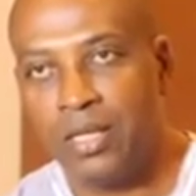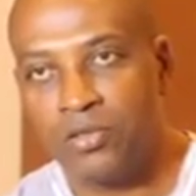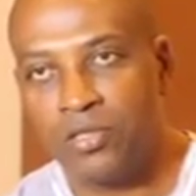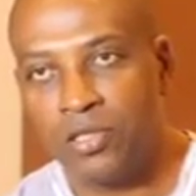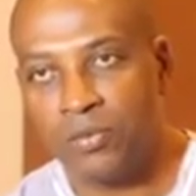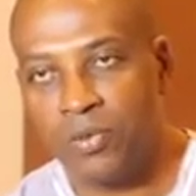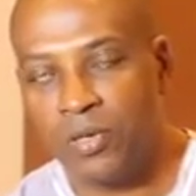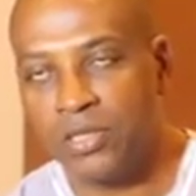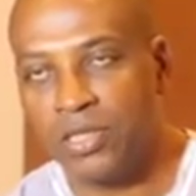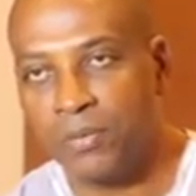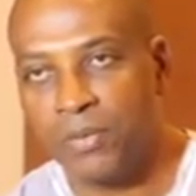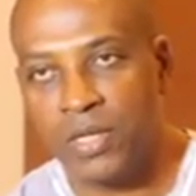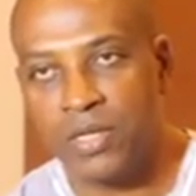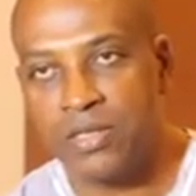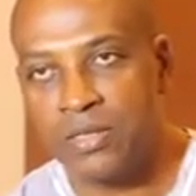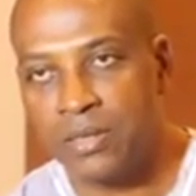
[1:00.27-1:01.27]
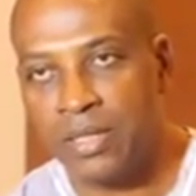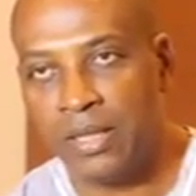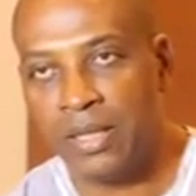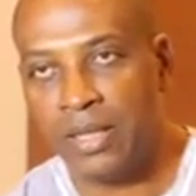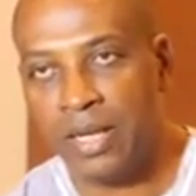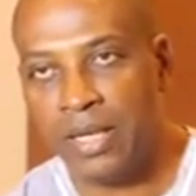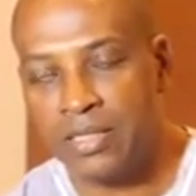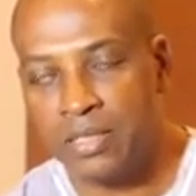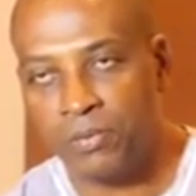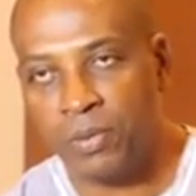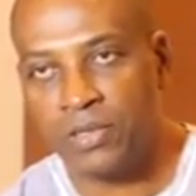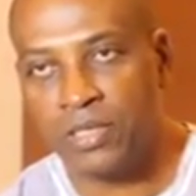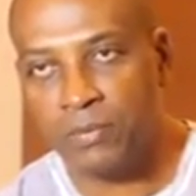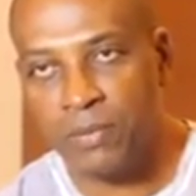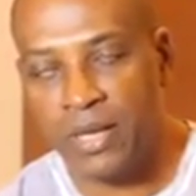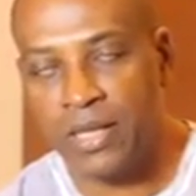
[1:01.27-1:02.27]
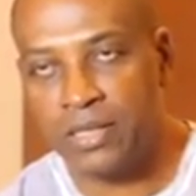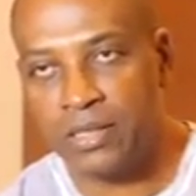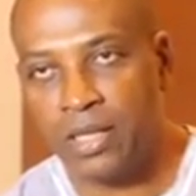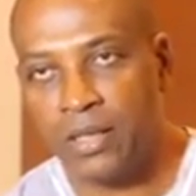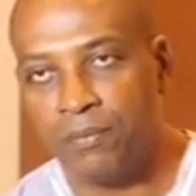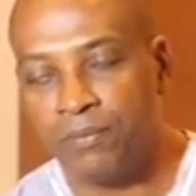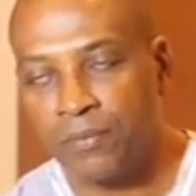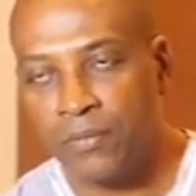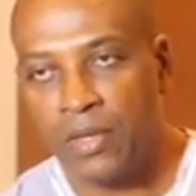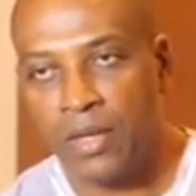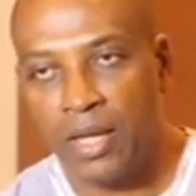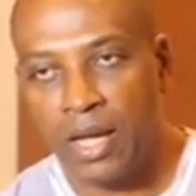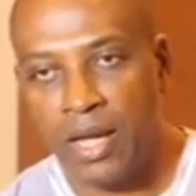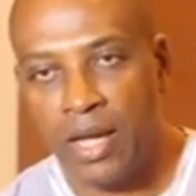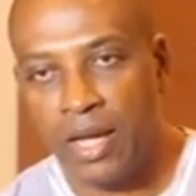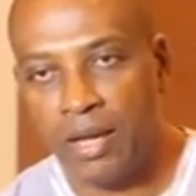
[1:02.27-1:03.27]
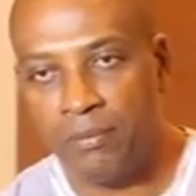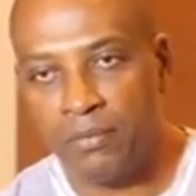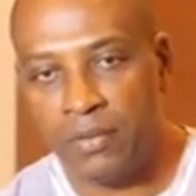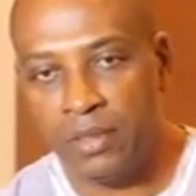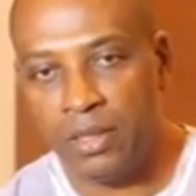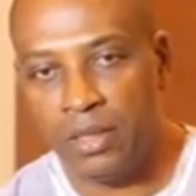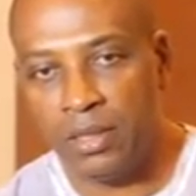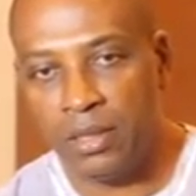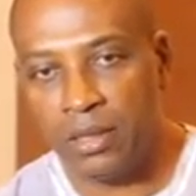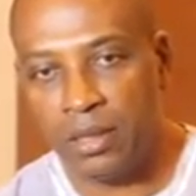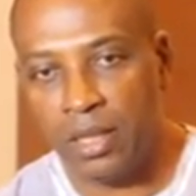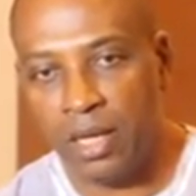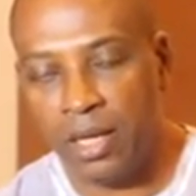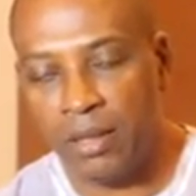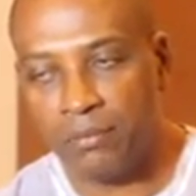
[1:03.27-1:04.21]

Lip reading: to the project. Because as a project manager, the